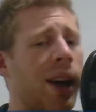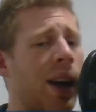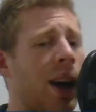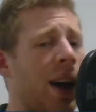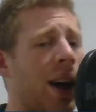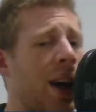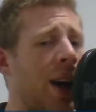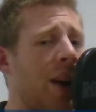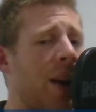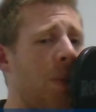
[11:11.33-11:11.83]

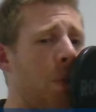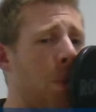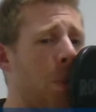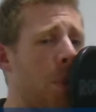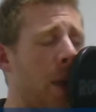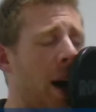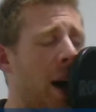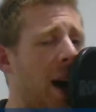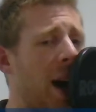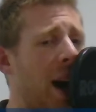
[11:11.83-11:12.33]

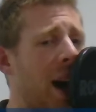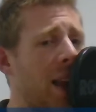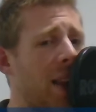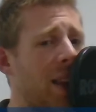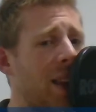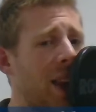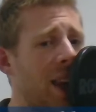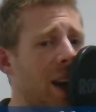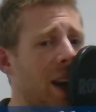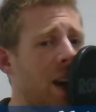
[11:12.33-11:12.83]
I
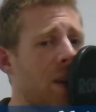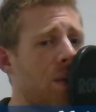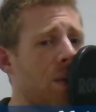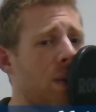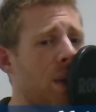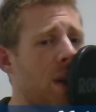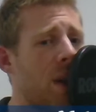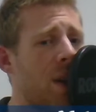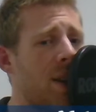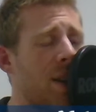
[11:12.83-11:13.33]
think I've
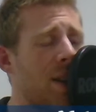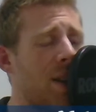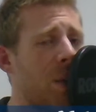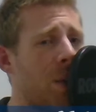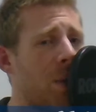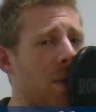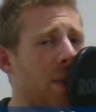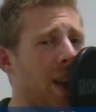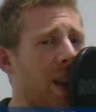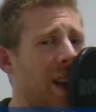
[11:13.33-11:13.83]
heard
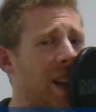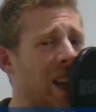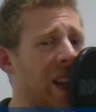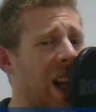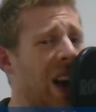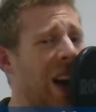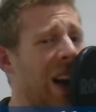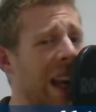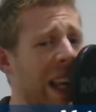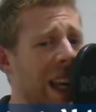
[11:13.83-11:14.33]
something
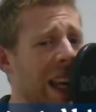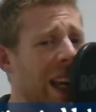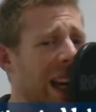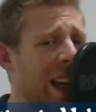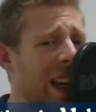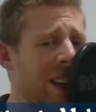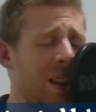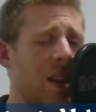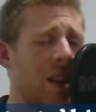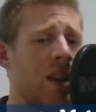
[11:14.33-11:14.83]
like
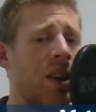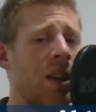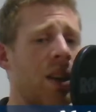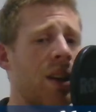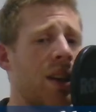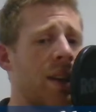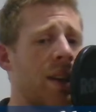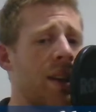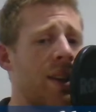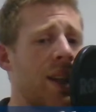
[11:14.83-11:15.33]
it,
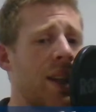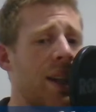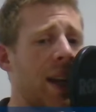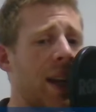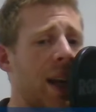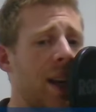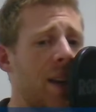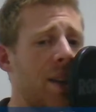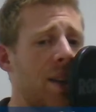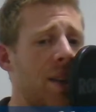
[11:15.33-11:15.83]
said
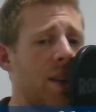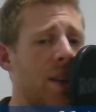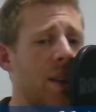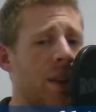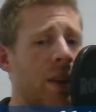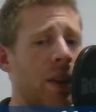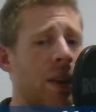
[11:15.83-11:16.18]
Alice.